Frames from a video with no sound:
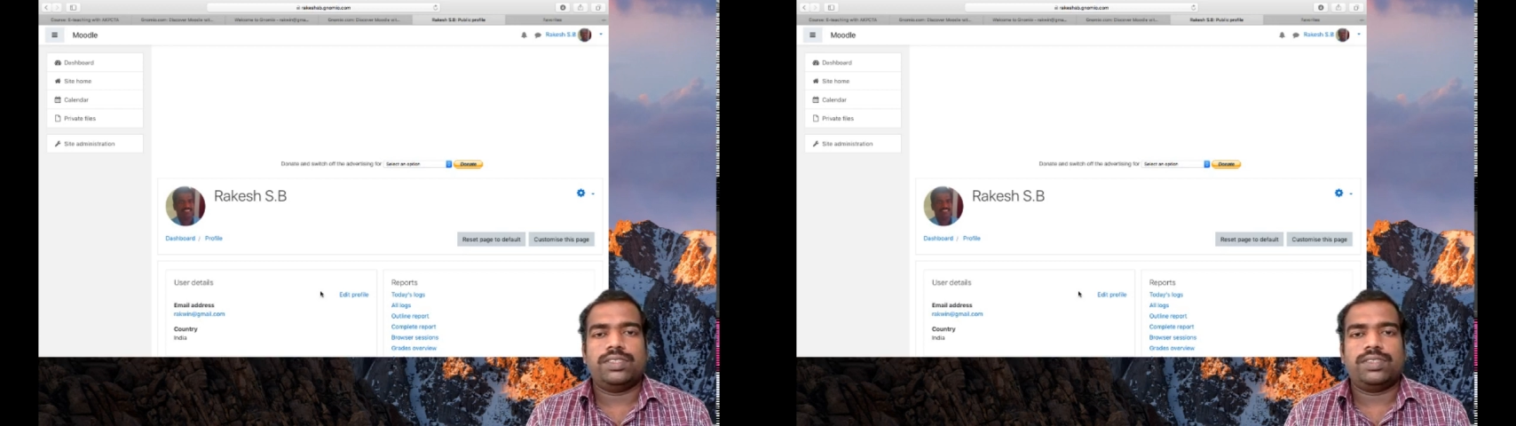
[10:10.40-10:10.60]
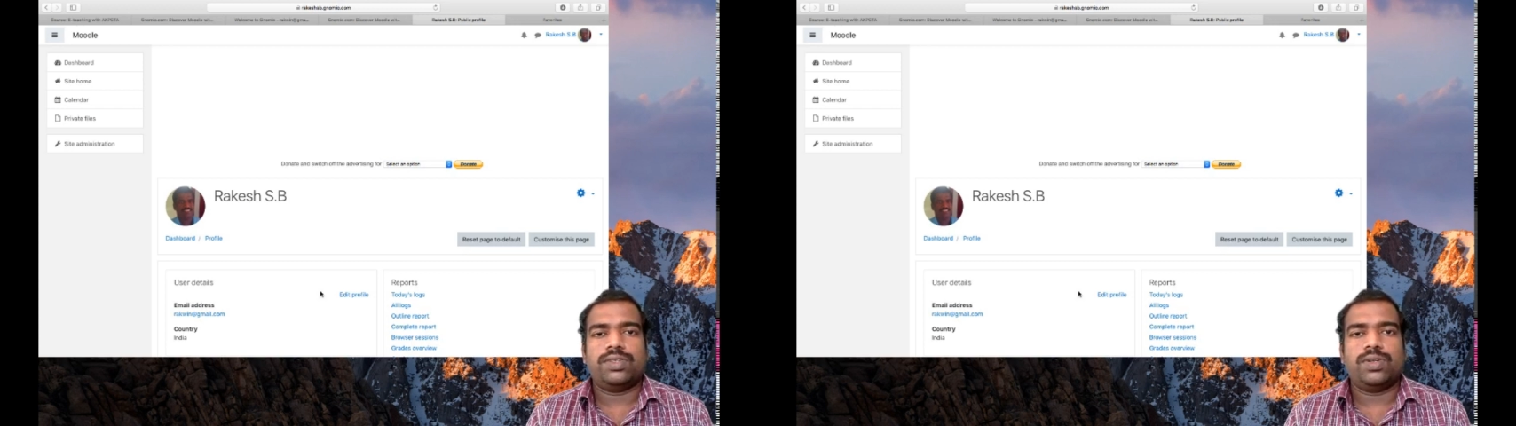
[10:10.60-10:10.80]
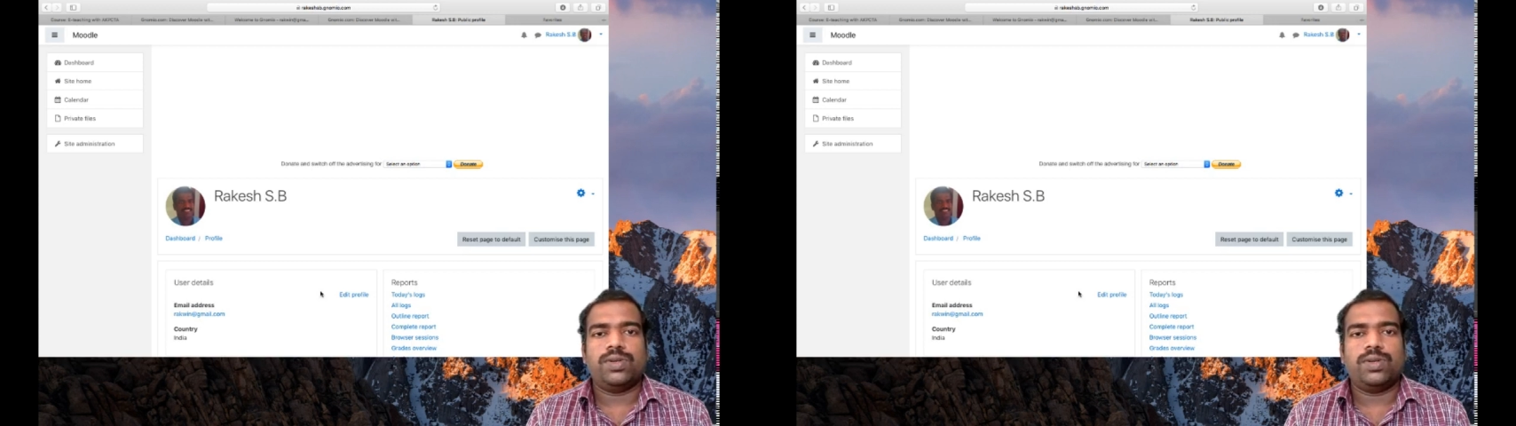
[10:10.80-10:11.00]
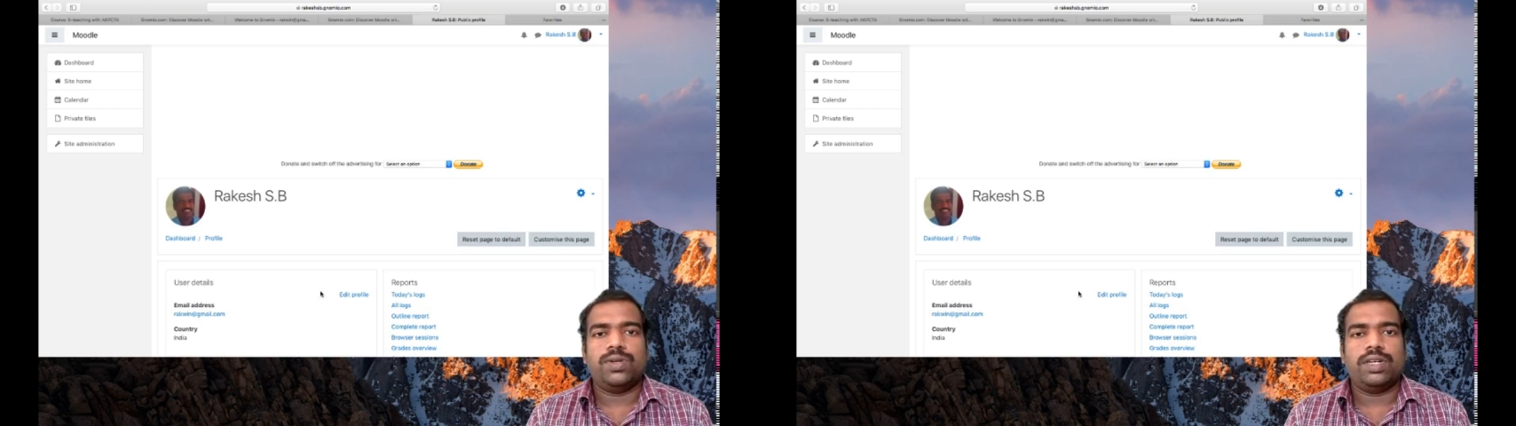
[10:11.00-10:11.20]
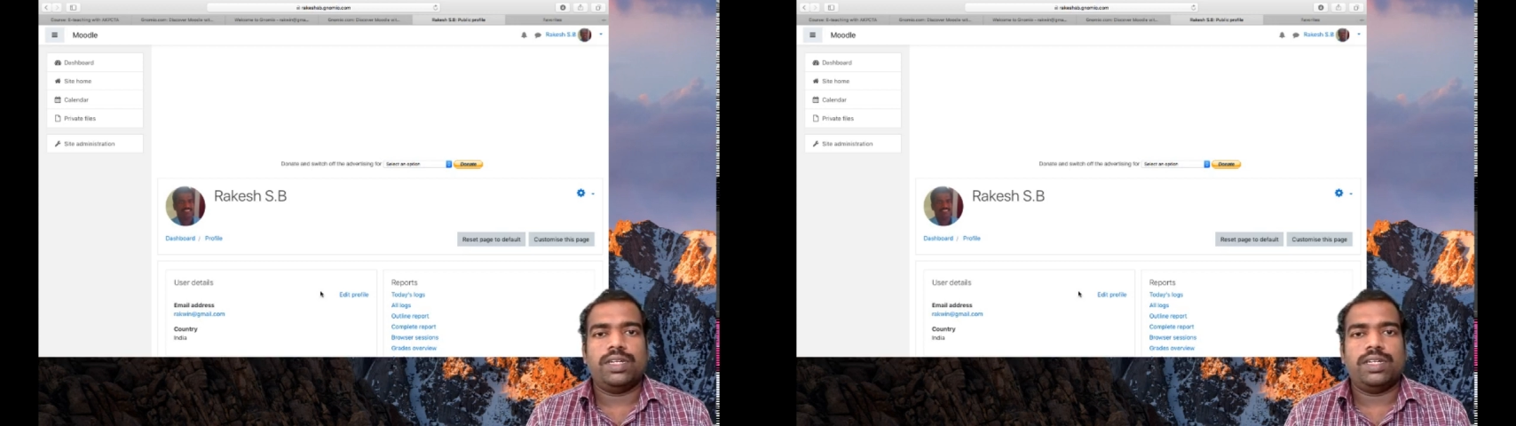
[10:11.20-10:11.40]
so
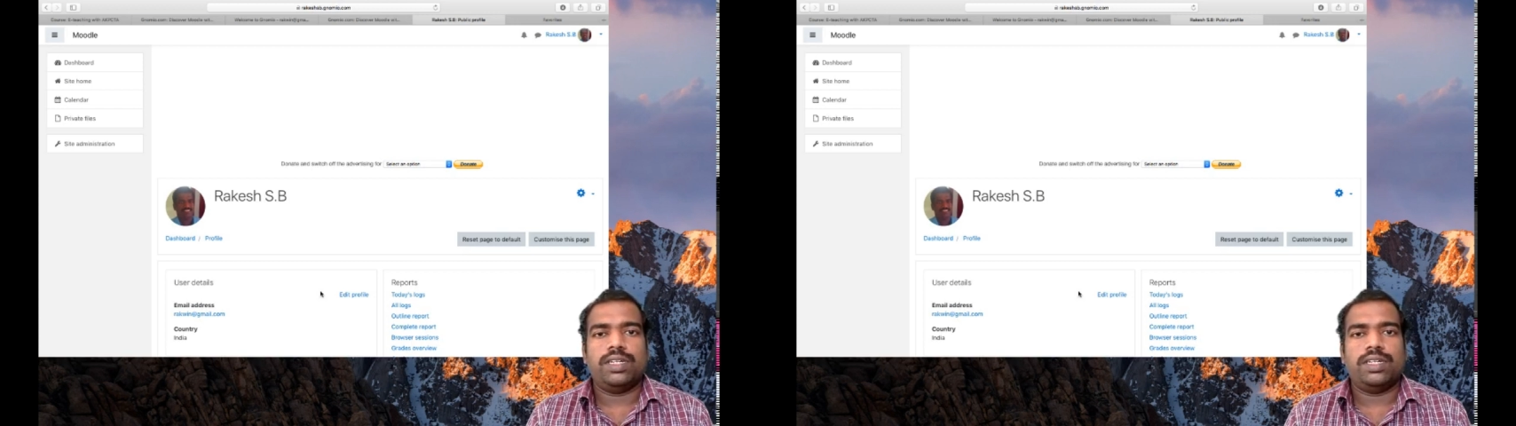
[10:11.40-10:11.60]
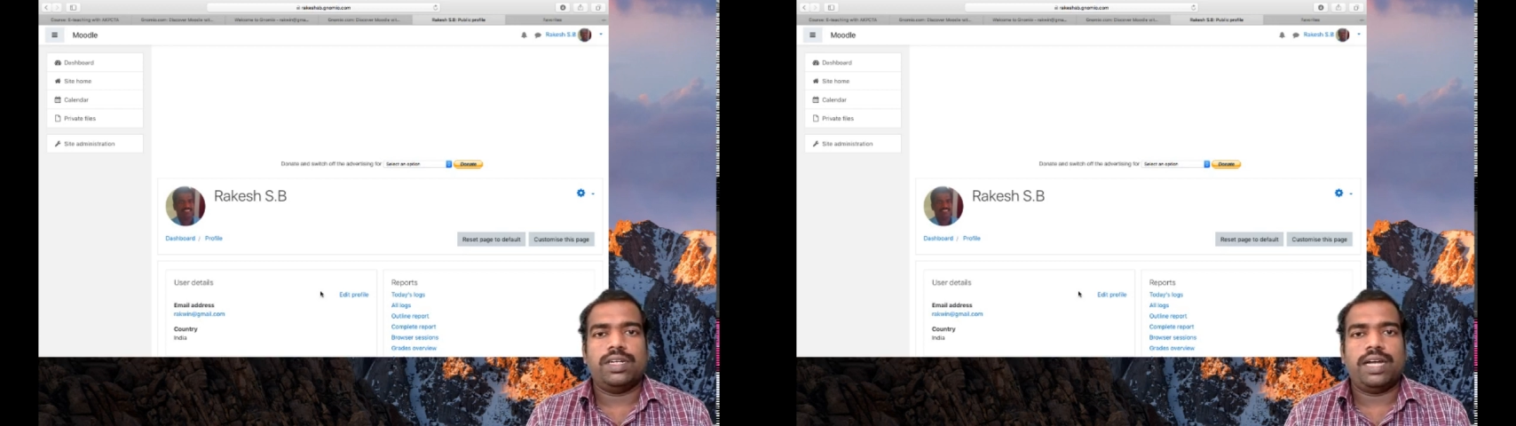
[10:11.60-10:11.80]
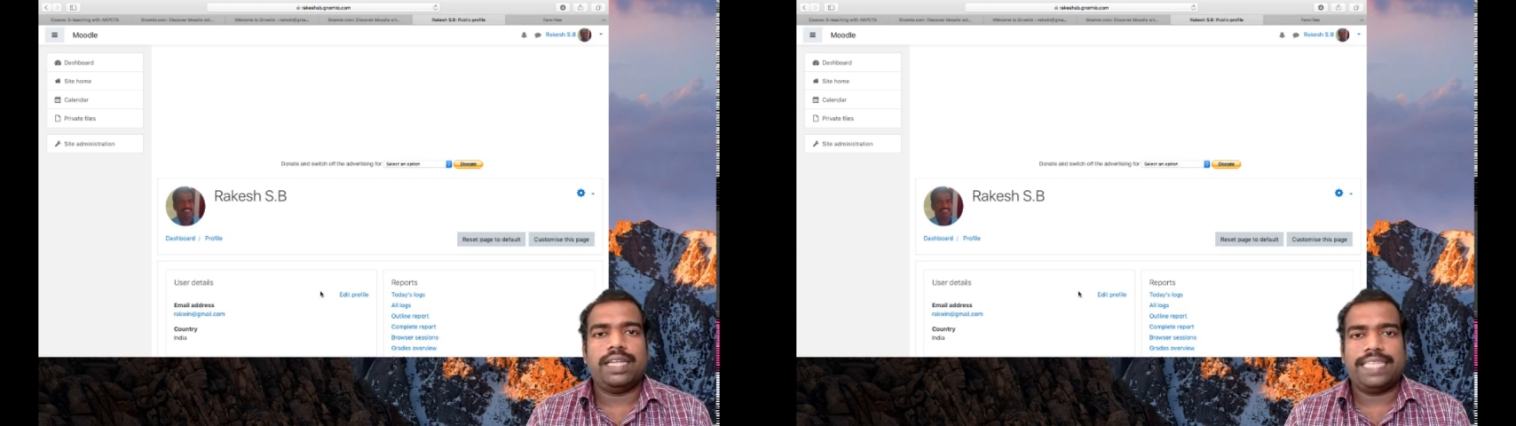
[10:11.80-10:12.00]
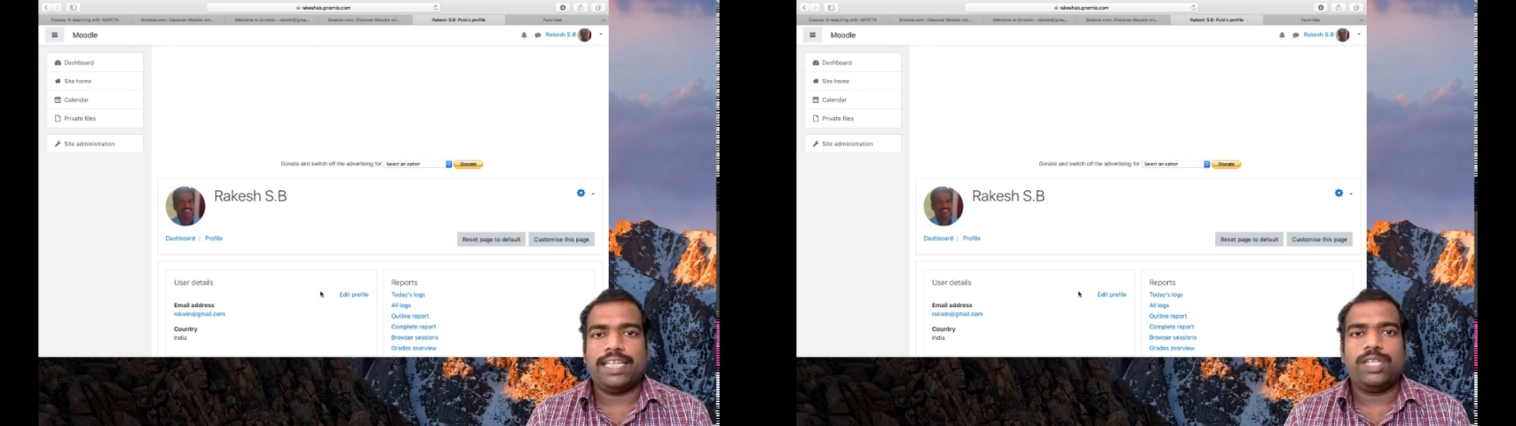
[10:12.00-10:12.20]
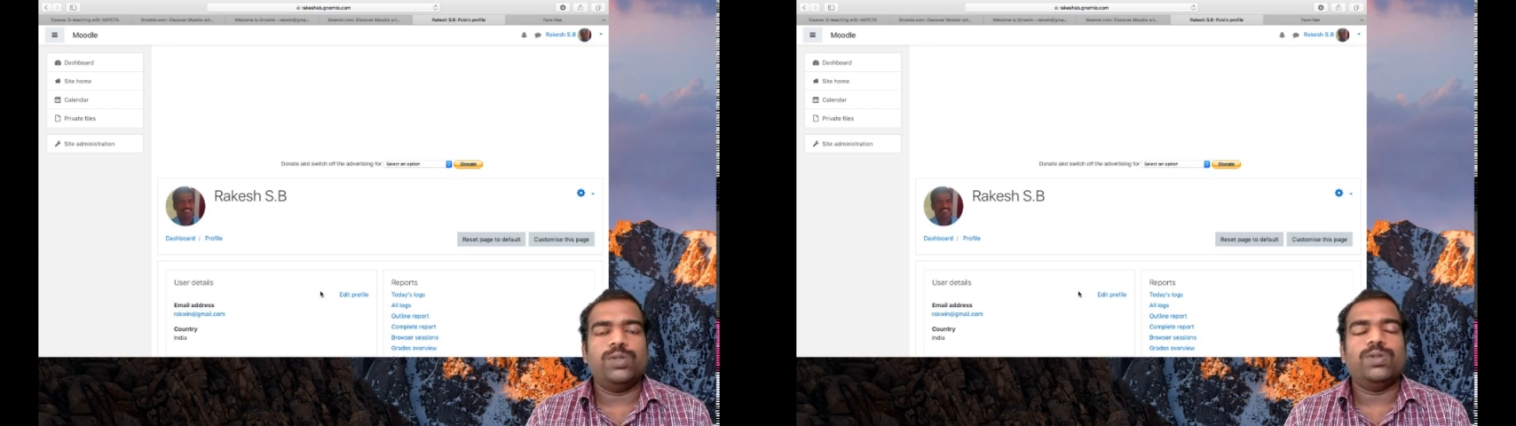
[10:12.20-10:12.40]
I
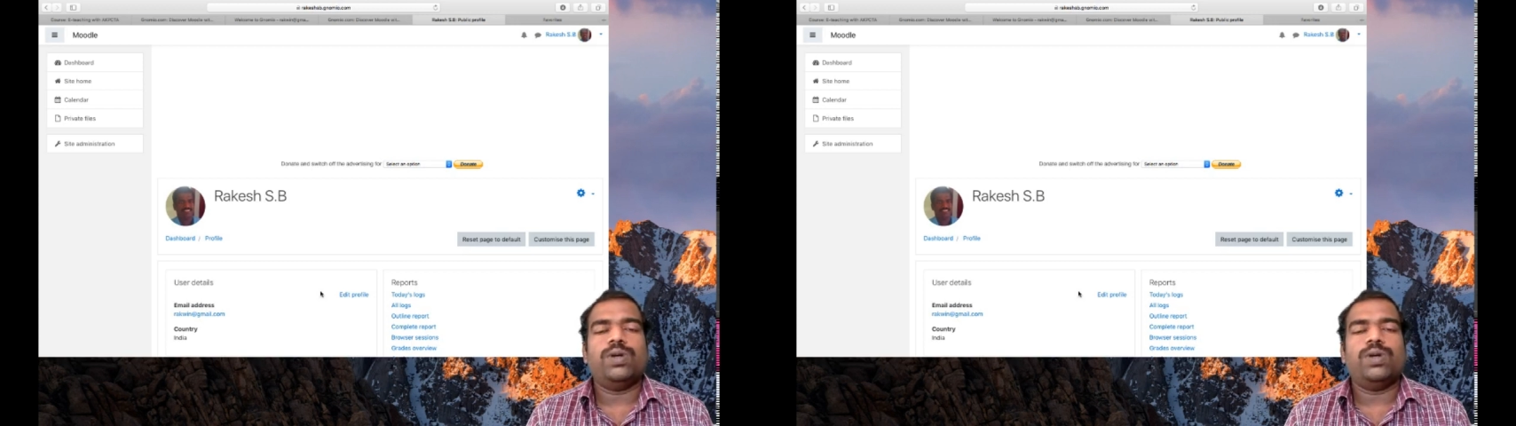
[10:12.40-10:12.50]
think you